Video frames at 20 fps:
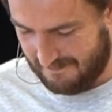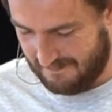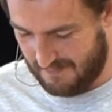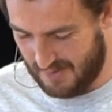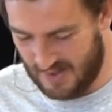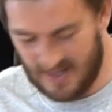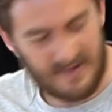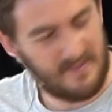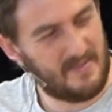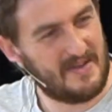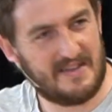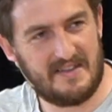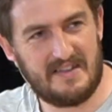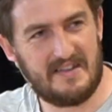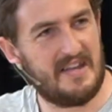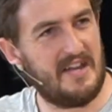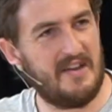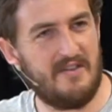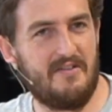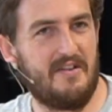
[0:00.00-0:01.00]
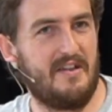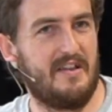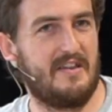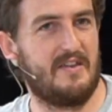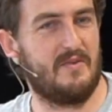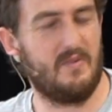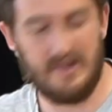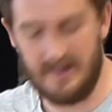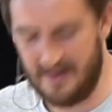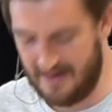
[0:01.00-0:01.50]
But it's
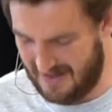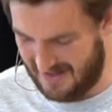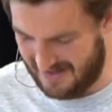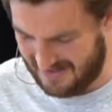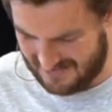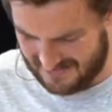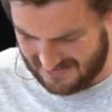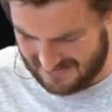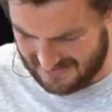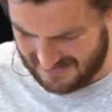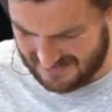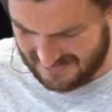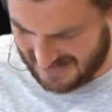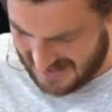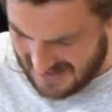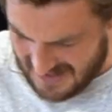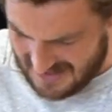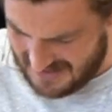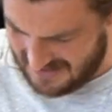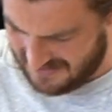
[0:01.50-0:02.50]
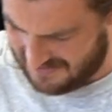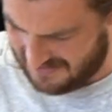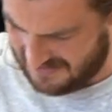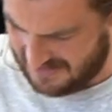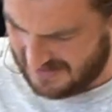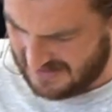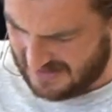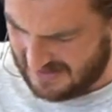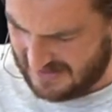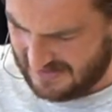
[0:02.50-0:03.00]
mysterious. We don't understand
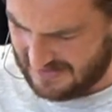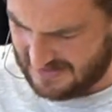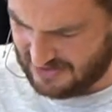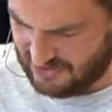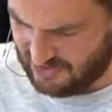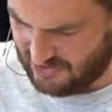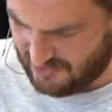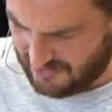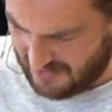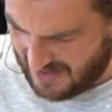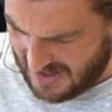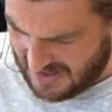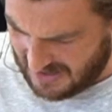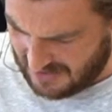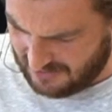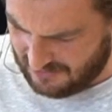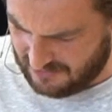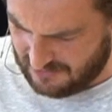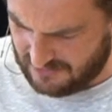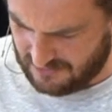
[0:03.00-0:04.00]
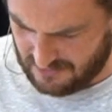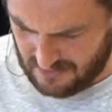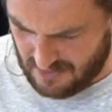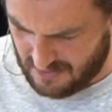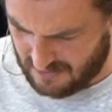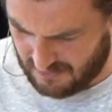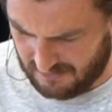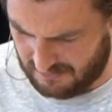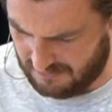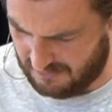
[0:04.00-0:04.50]
this strange
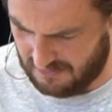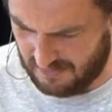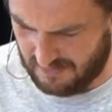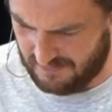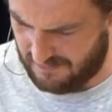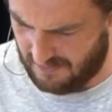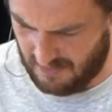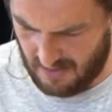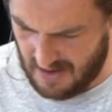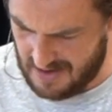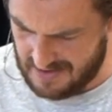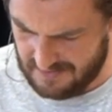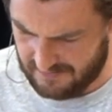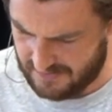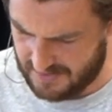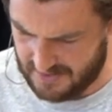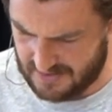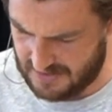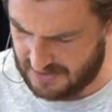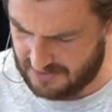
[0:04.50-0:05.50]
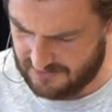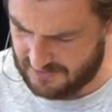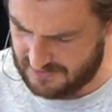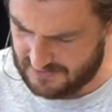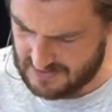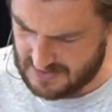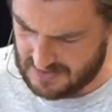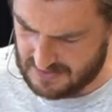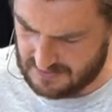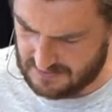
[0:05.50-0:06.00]
circle of life, the teacher
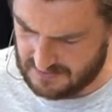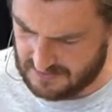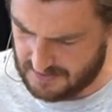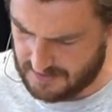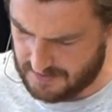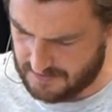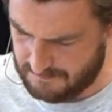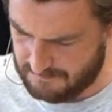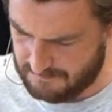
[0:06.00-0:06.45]
says.